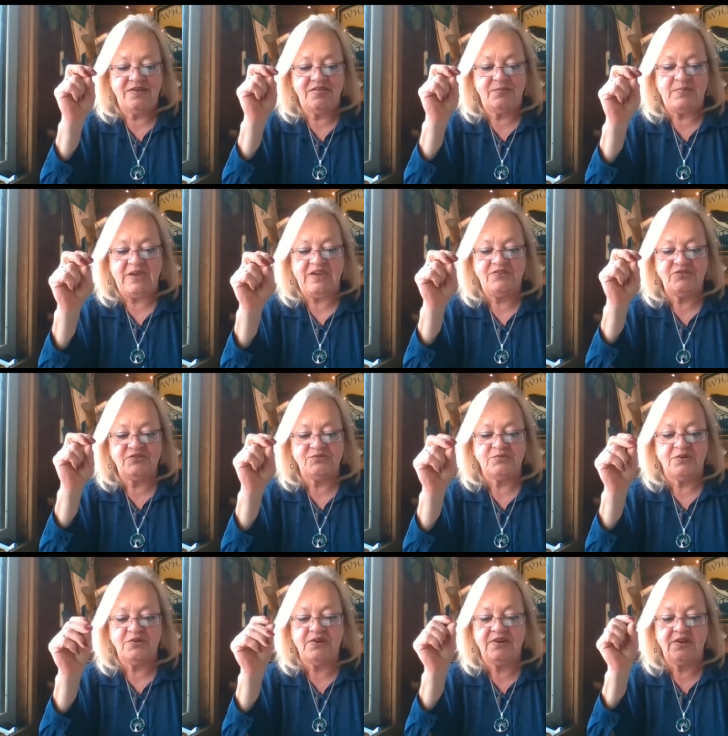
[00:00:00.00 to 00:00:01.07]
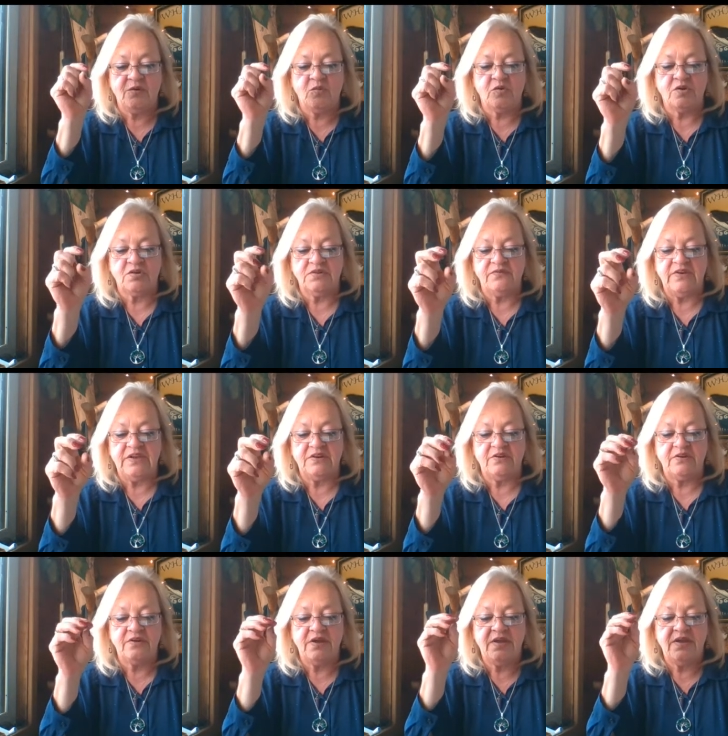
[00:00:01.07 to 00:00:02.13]
The page is rooted in a world of
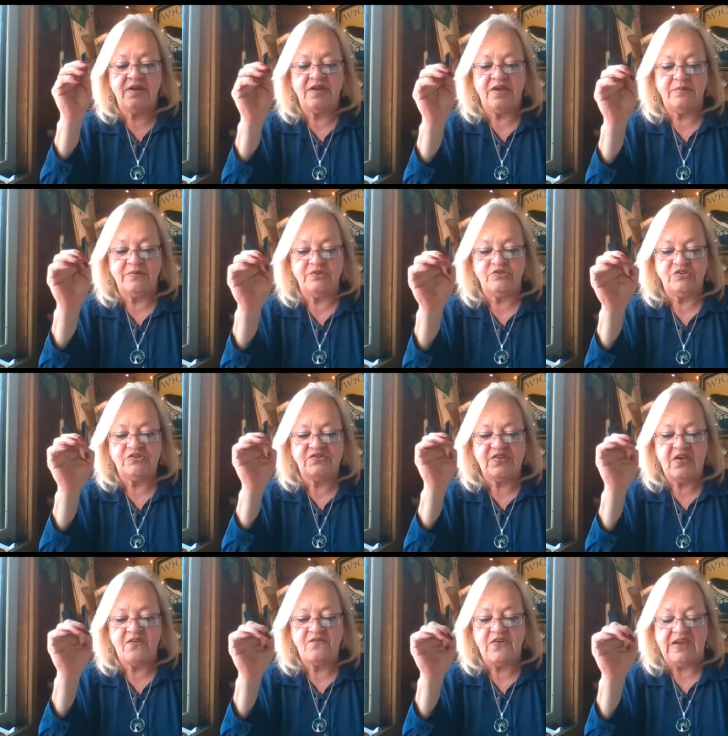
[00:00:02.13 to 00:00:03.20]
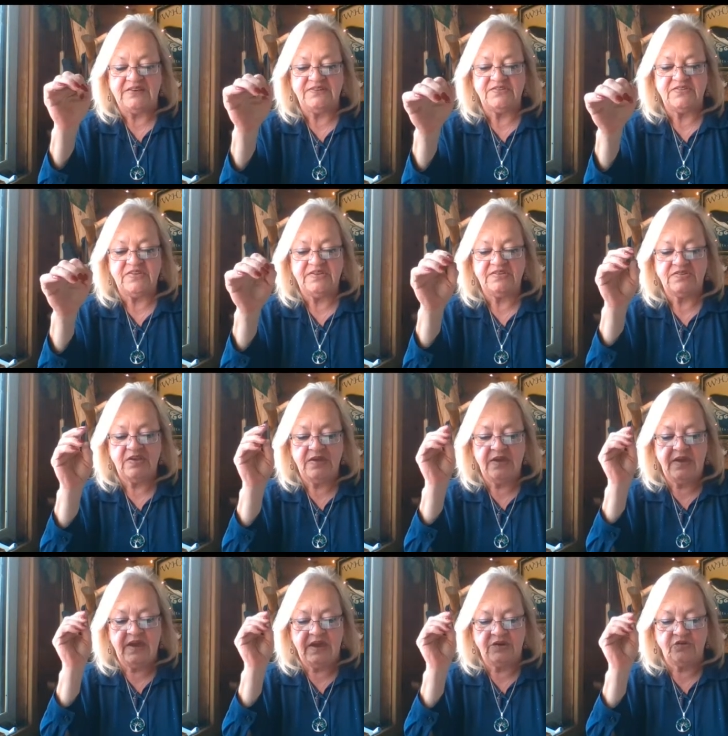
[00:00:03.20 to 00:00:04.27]
inner images, fantasies,
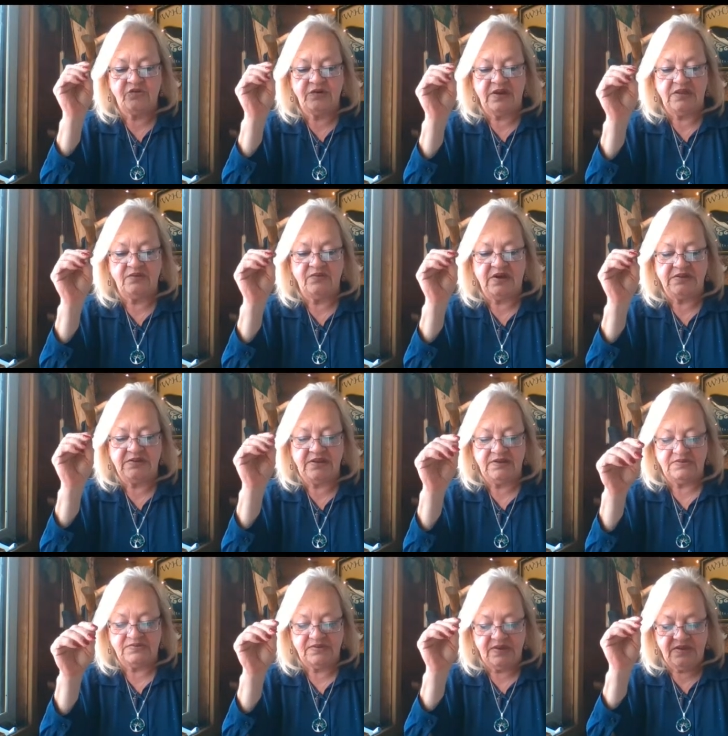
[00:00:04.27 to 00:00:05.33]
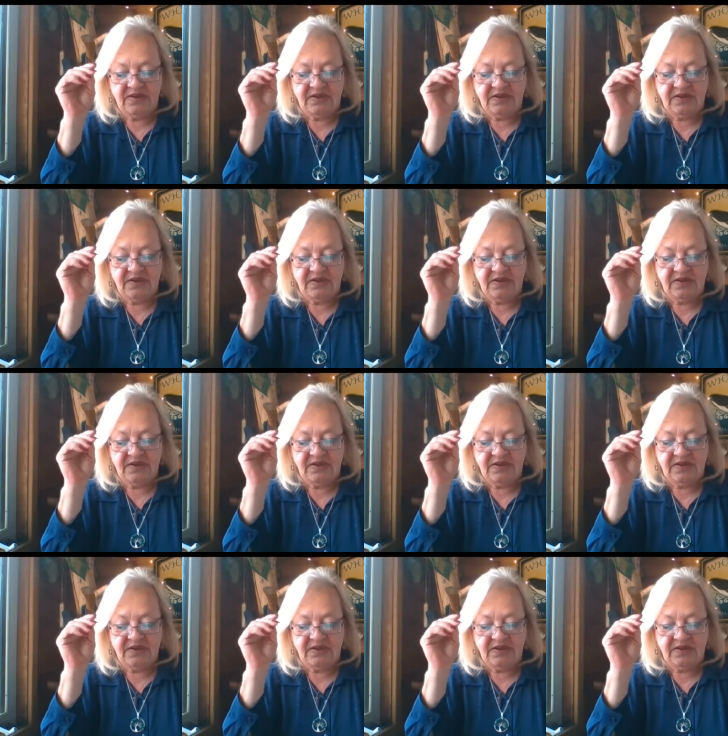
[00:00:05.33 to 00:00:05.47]
and creative ideas.